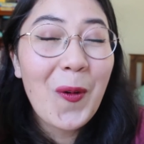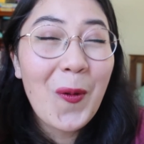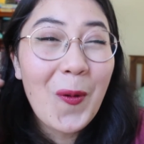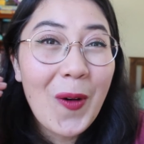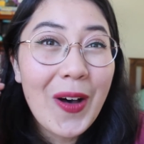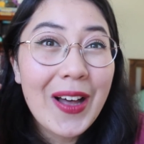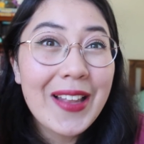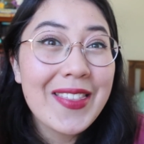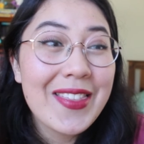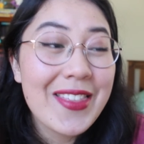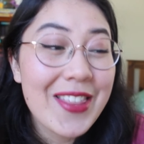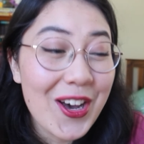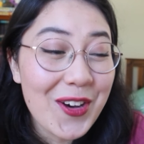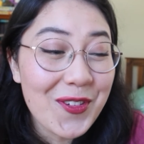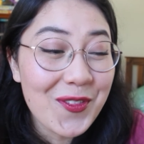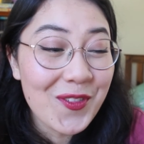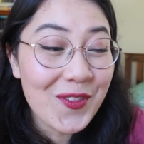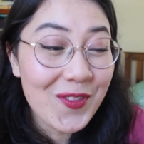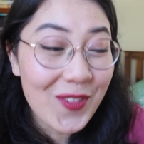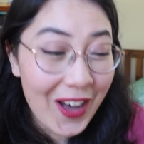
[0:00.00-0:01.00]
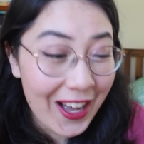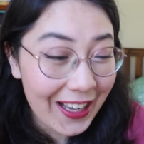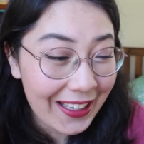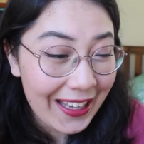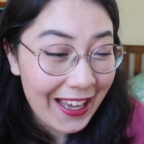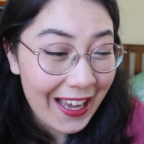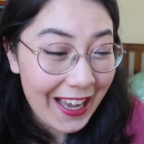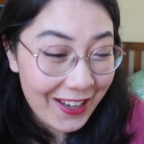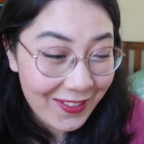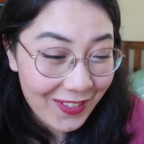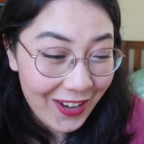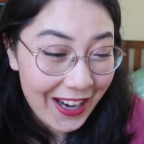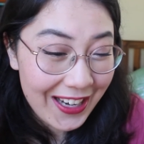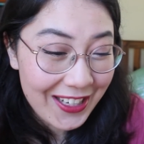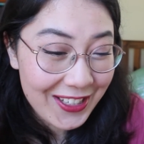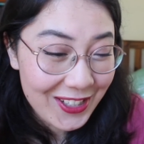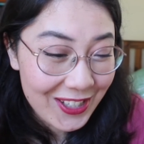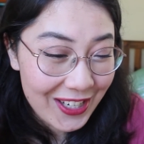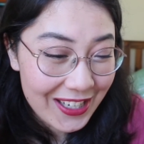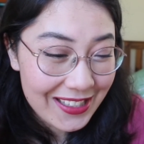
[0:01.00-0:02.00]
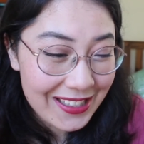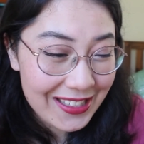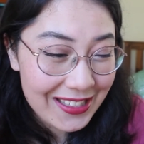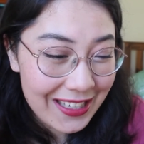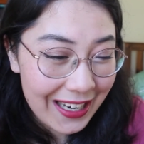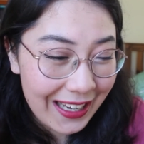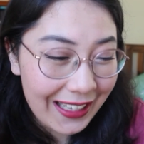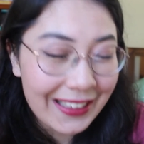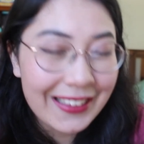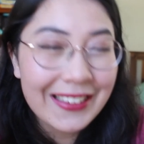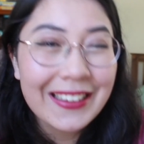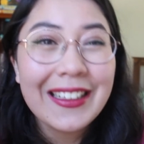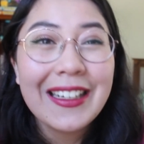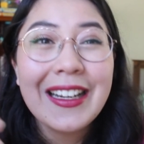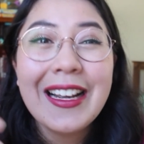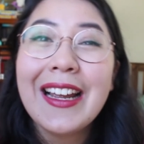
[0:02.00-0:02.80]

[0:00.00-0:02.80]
What the fuck have I just done?